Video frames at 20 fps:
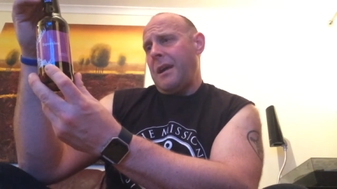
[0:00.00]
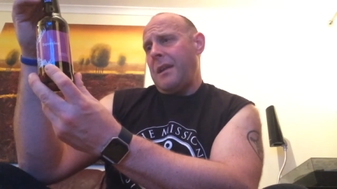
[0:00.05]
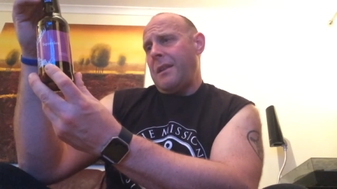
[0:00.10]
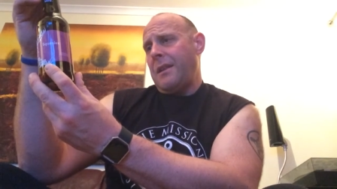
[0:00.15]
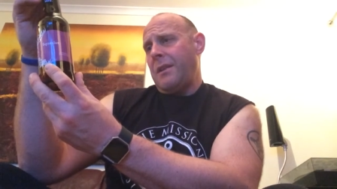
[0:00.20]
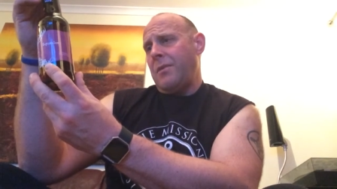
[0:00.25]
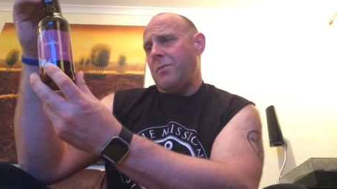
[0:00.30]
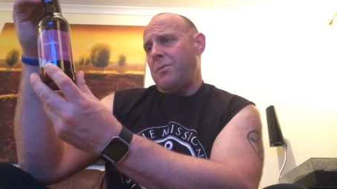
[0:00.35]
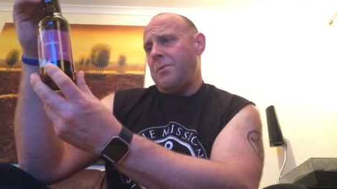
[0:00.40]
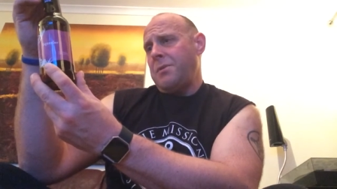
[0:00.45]

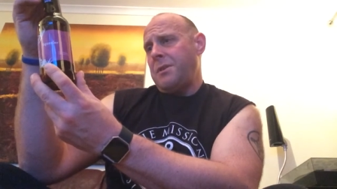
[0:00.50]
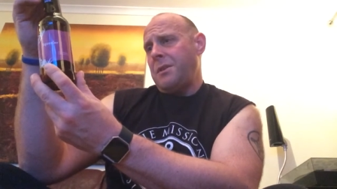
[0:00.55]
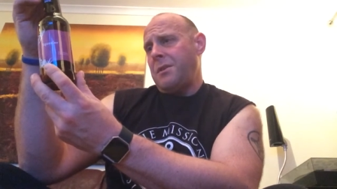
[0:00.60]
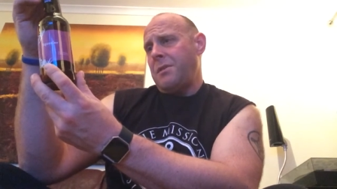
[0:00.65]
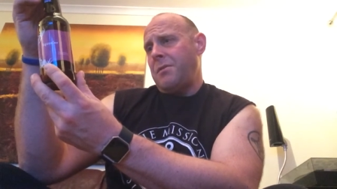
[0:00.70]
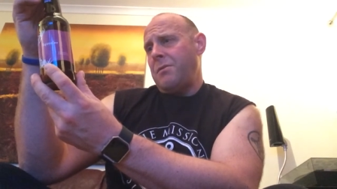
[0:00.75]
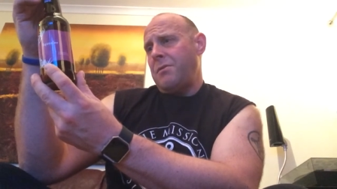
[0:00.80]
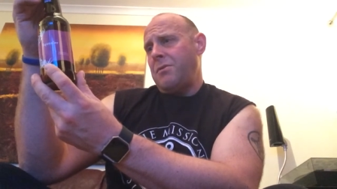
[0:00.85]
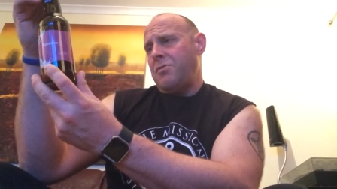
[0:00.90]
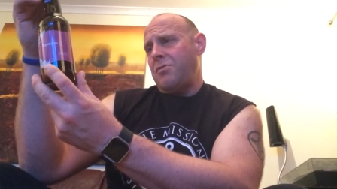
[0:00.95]
they
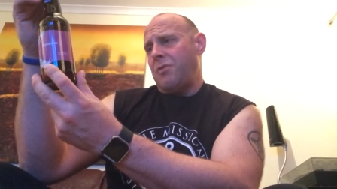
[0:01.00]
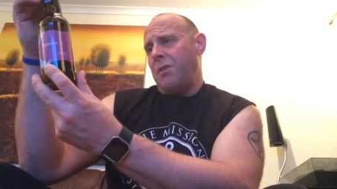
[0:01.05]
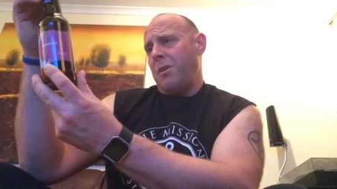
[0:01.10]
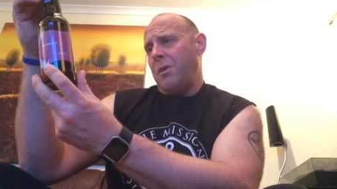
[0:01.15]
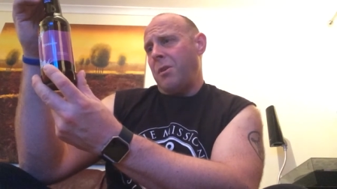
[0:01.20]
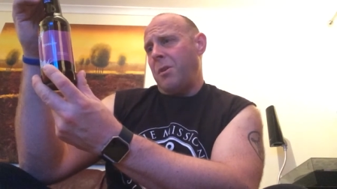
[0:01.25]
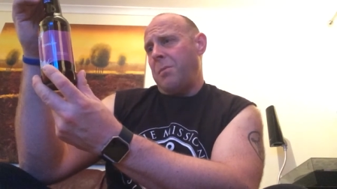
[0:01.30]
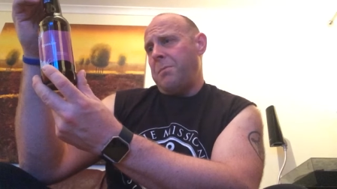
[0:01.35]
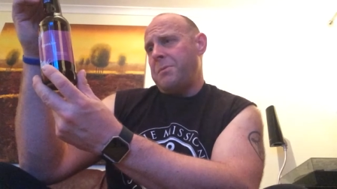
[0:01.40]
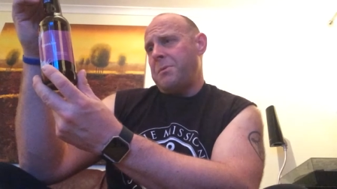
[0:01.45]
also dry
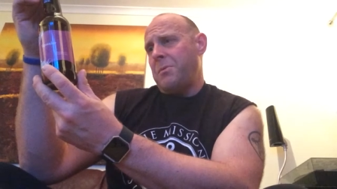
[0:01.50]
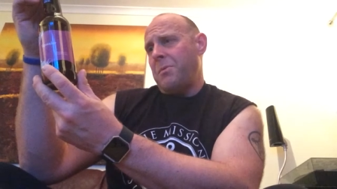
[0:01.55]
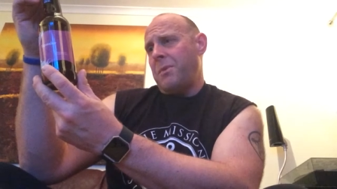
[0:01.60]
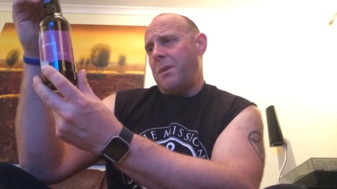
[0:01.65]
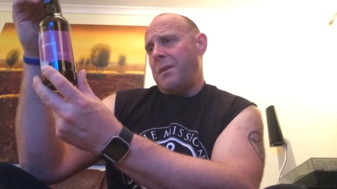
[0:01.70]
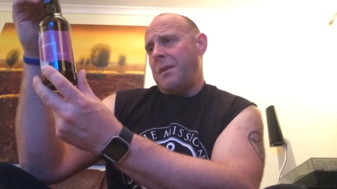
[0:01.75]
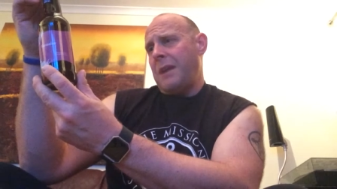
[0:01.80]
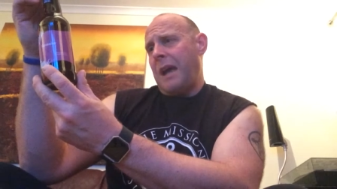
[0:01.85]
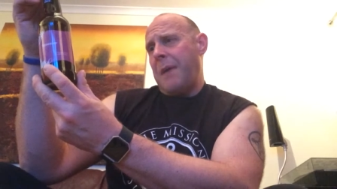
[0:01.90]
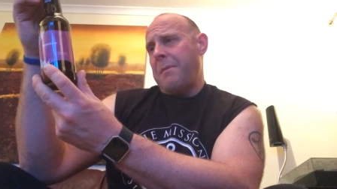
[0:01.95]
hopped
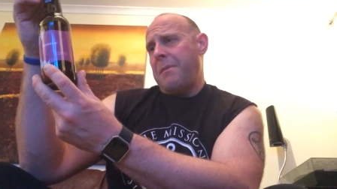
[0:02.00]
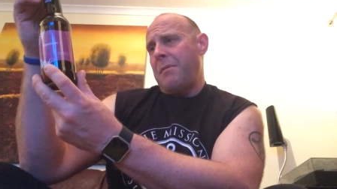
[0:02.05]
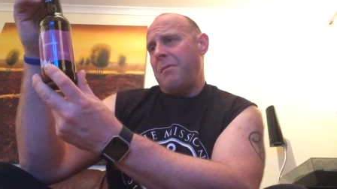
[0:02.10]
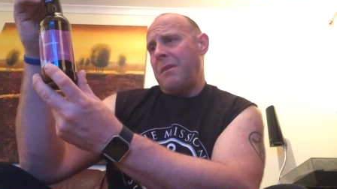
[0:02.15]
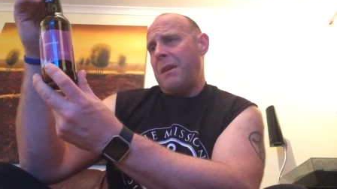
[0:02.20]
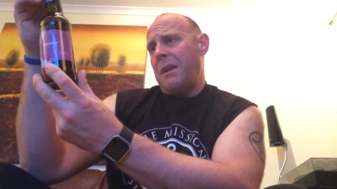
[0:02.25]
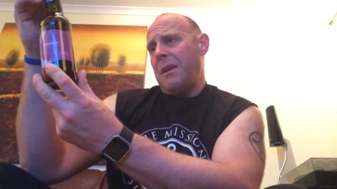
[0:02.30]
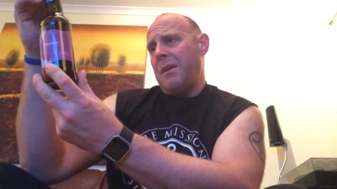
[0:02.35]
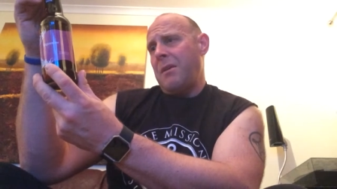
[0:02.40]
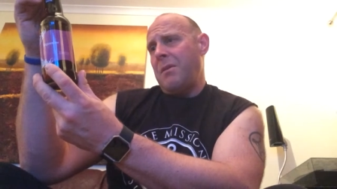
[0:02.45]
with
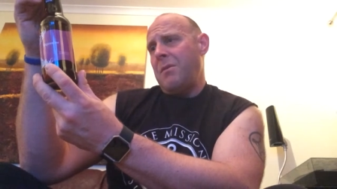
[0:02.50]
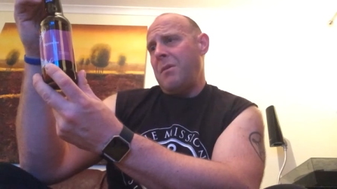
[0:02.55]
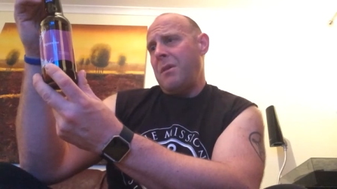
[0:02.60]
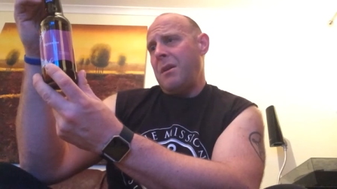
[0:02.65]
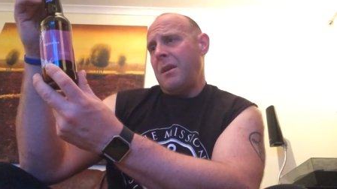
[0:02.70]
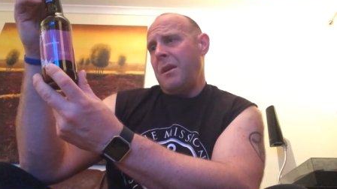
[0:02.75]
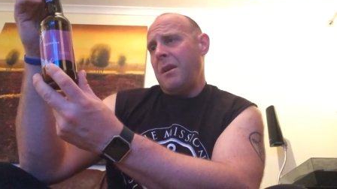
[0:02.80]
Amarillo,